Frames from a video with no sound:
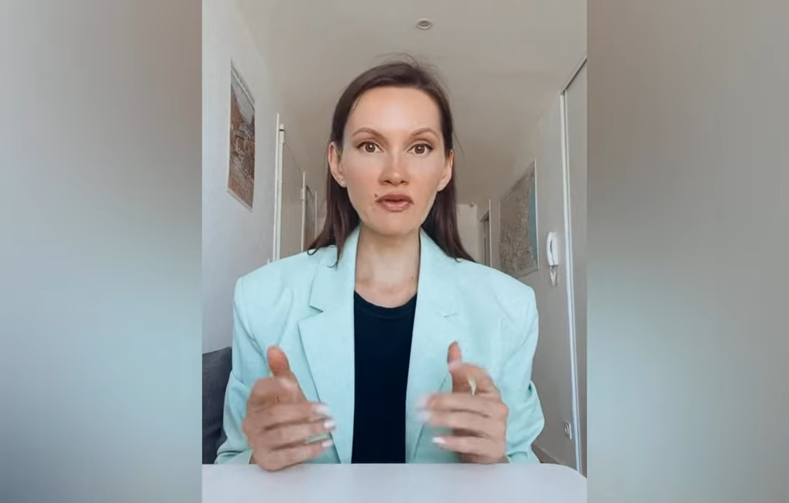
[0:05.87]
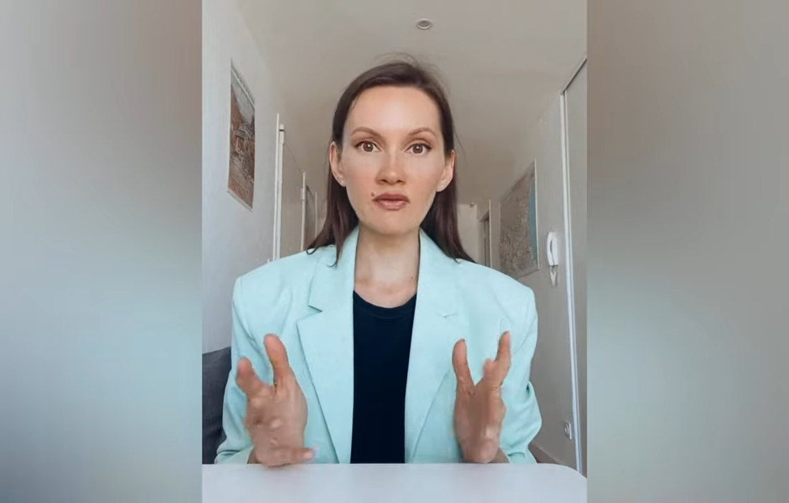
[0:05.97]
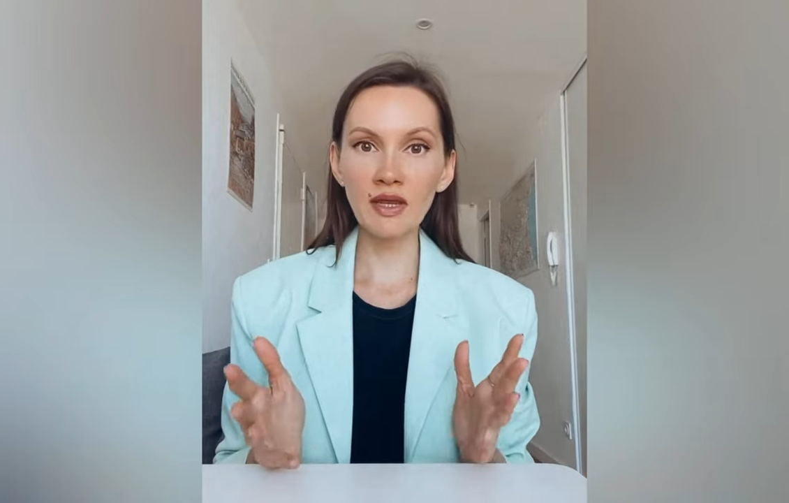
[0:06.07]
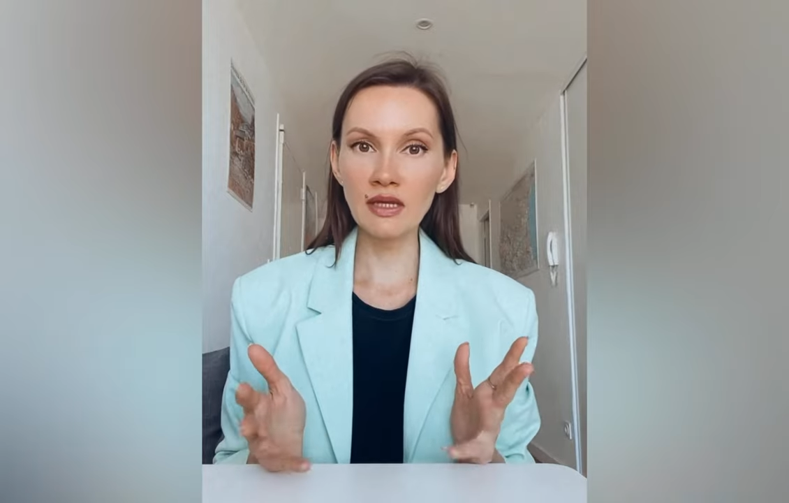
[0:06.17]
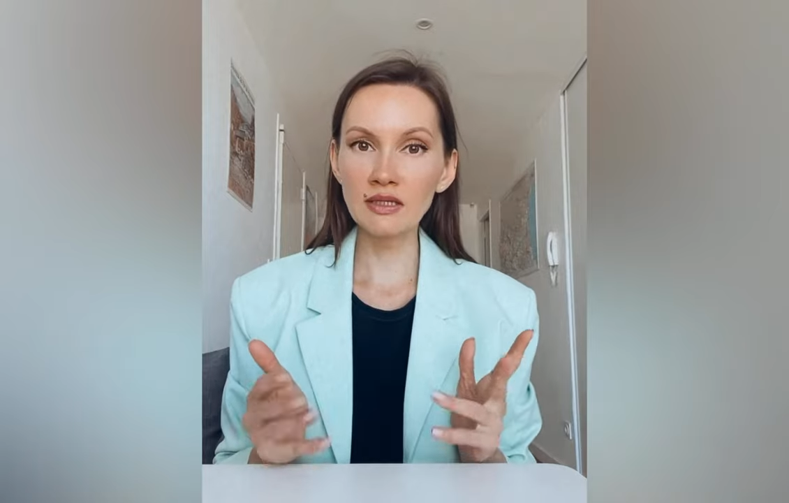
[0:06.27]

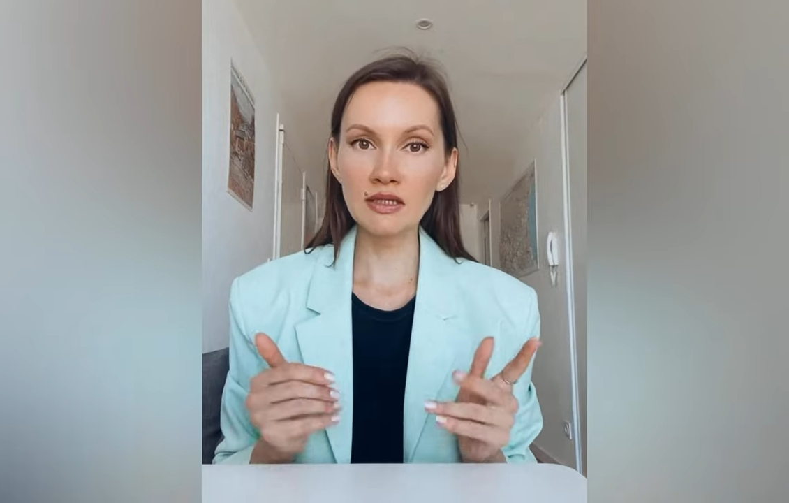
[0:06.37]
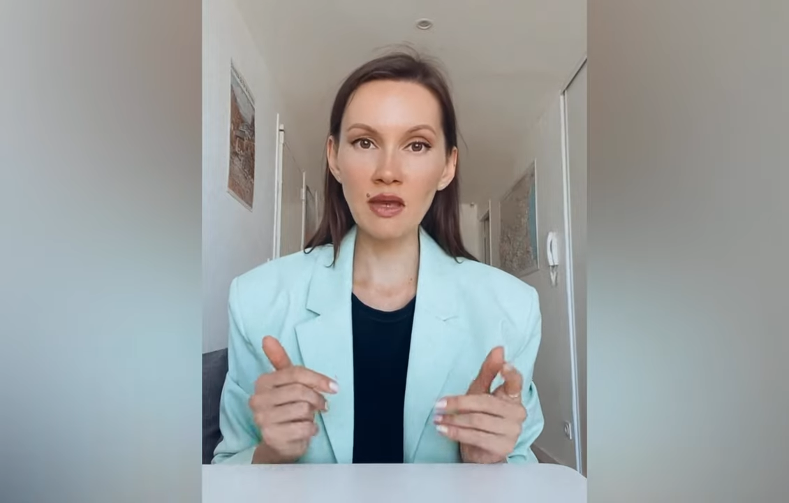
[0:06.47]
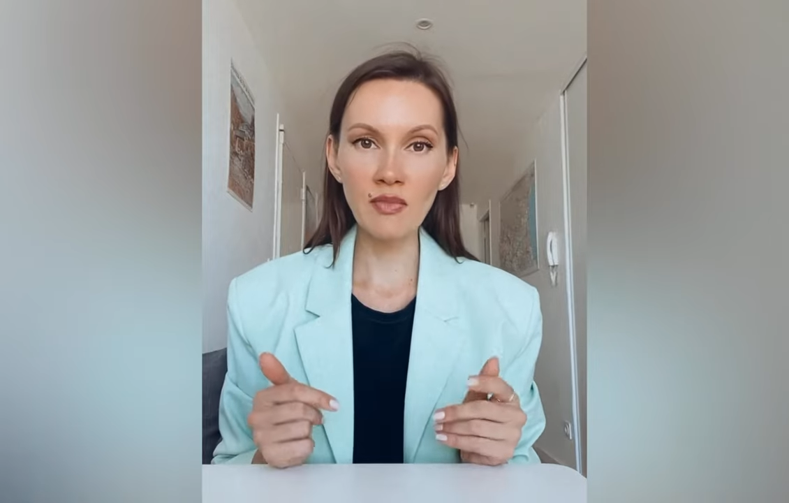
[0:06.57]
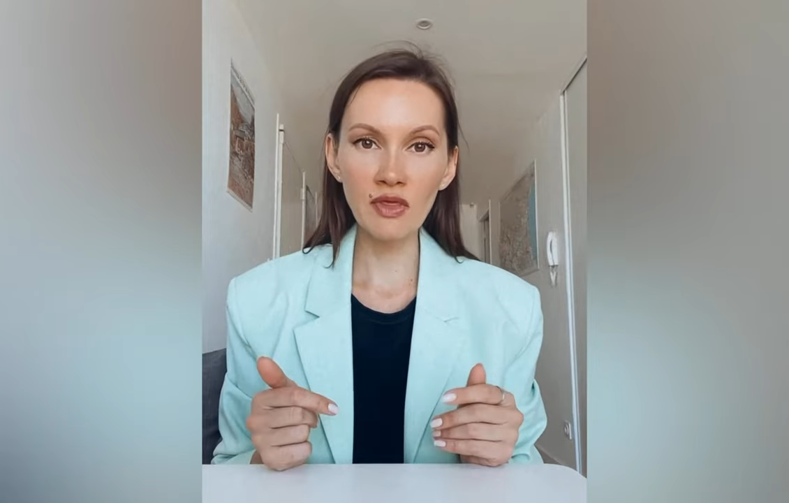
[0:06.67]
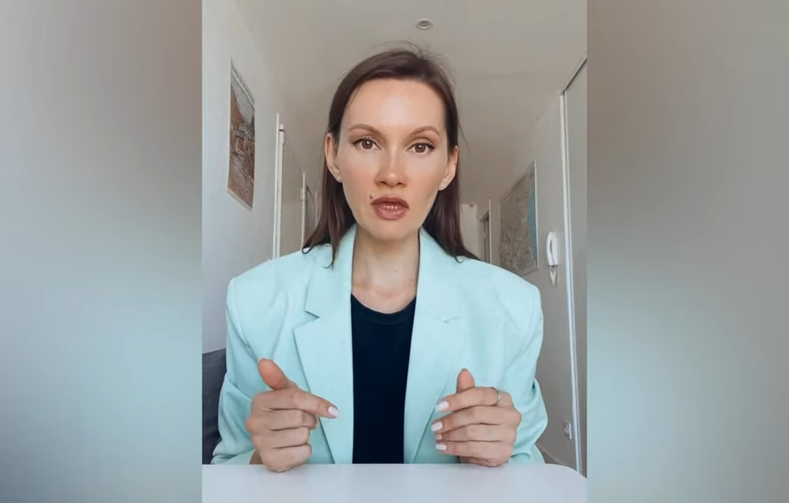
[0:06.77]
created
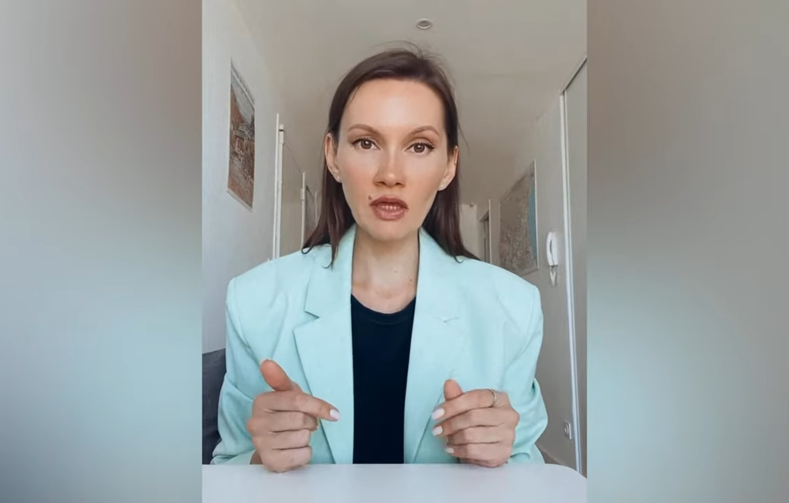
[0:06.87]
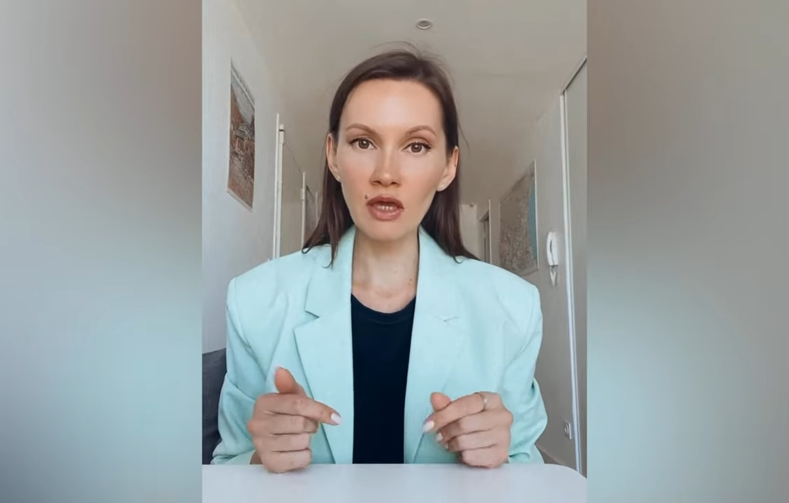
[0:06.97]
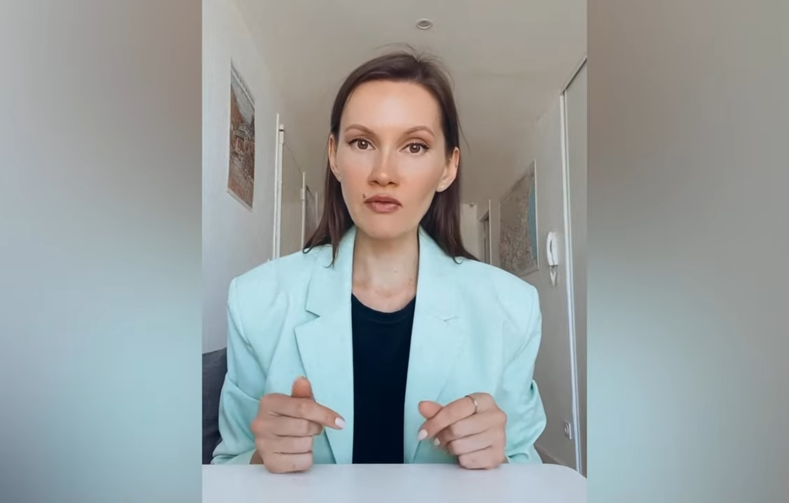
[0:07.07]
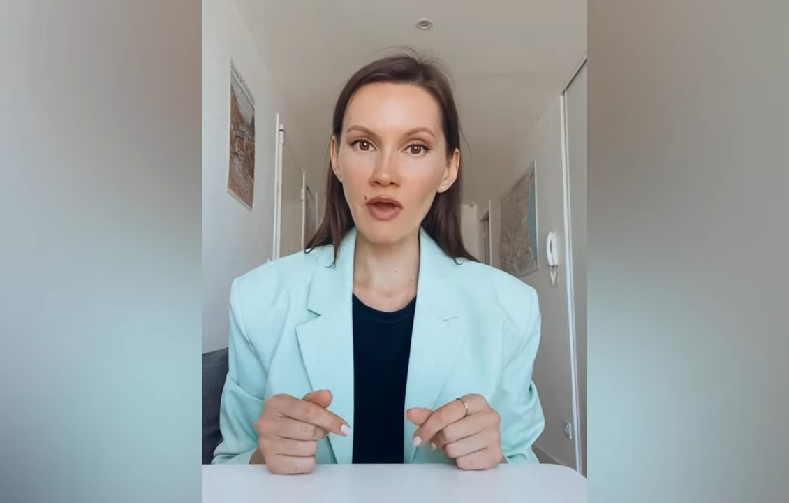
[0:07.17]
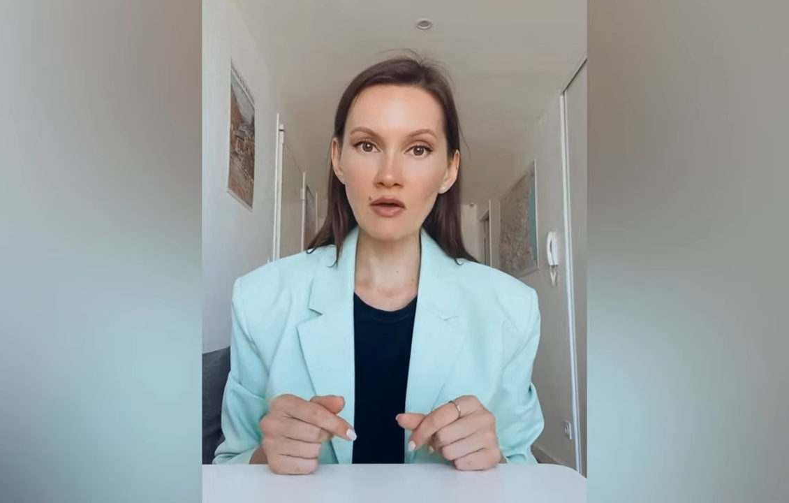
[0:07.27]
something
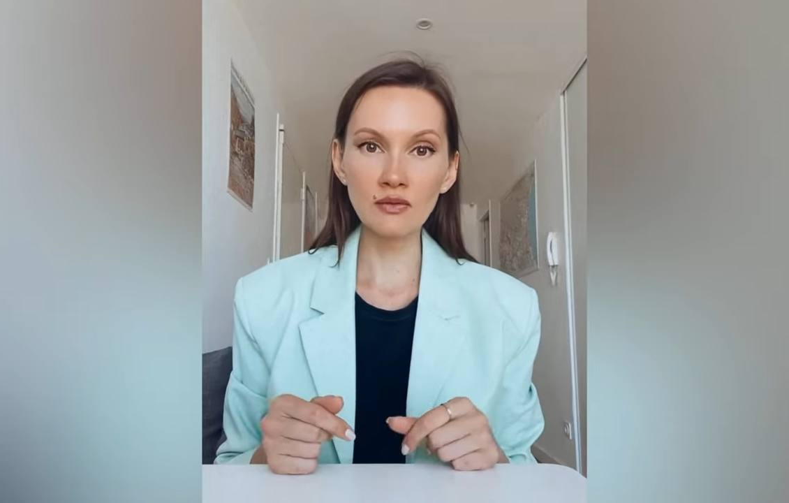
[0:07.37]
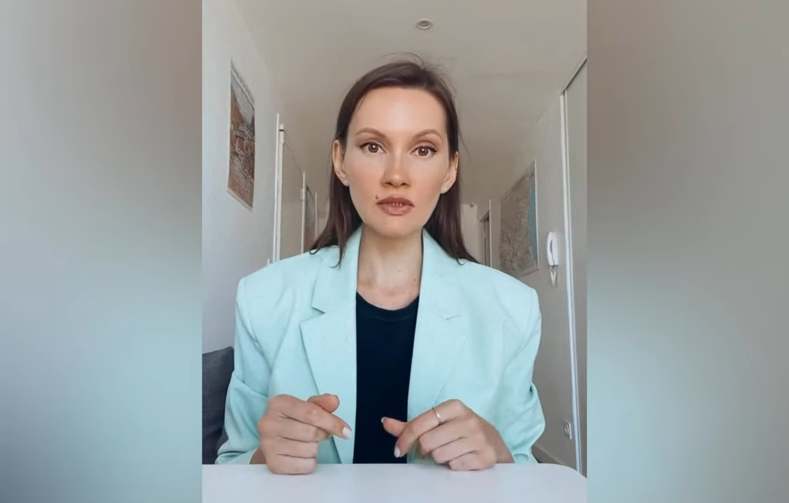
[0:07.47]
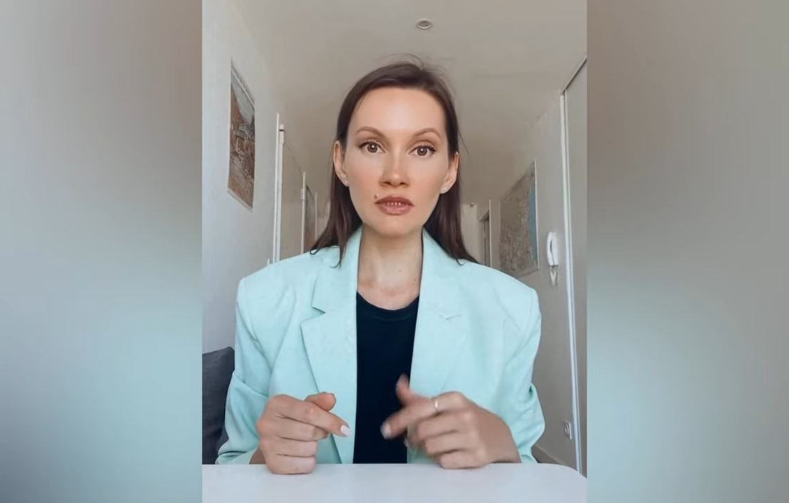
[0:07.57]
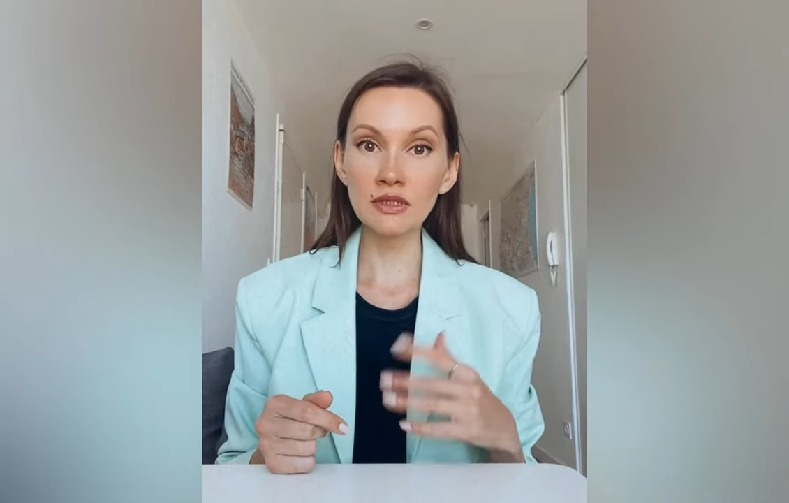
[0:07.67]
around the